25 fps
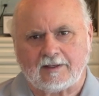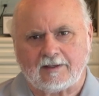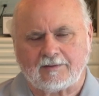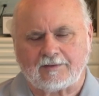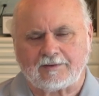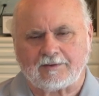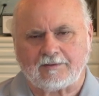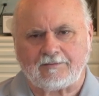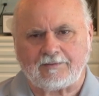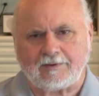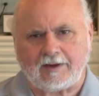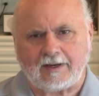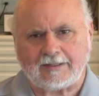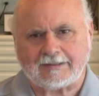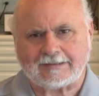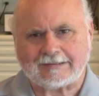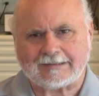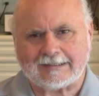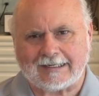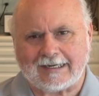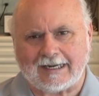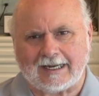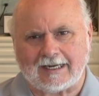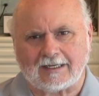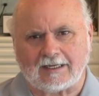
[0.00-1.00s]
So if I
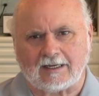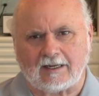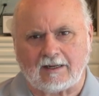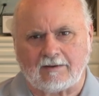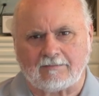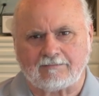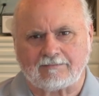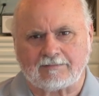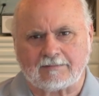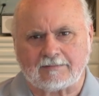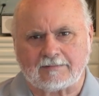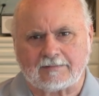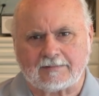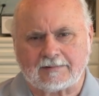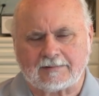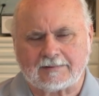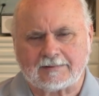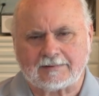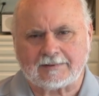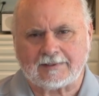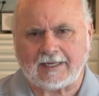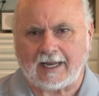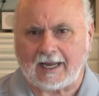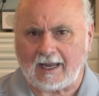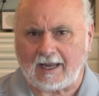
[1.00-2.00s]
say I love
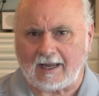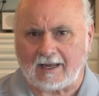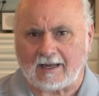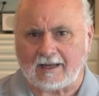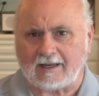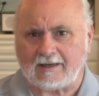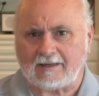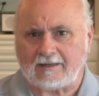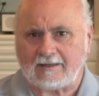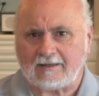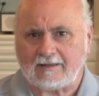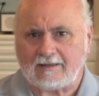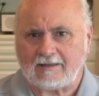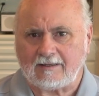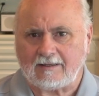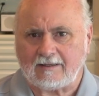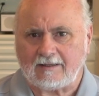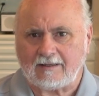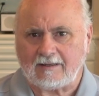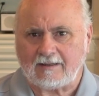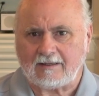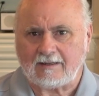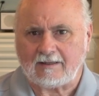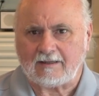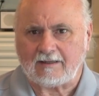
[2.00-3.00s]
God
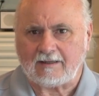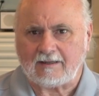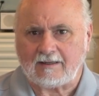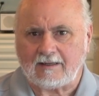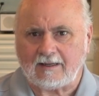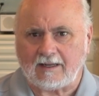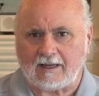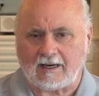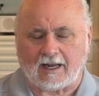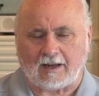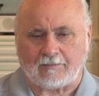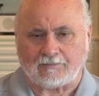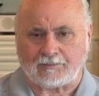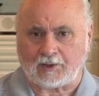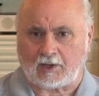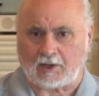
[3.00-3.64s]
and I'm